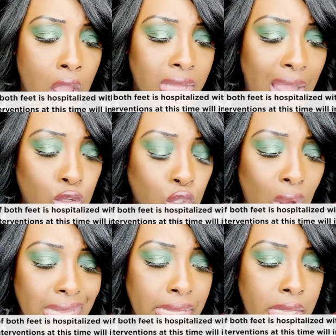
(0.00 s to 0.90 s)
Now,
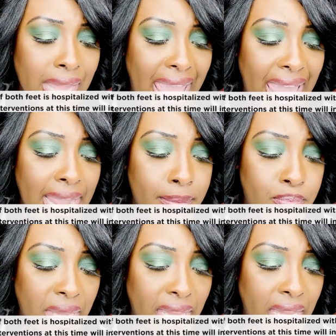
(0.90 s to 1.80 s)
choices A and
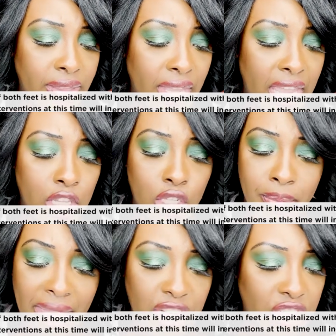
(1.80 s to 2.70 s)
B, the
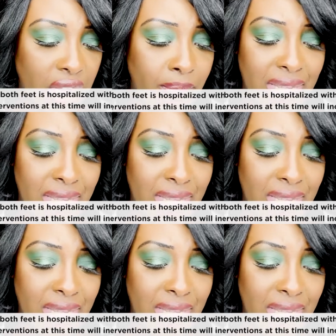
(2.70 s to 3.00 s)
intubation,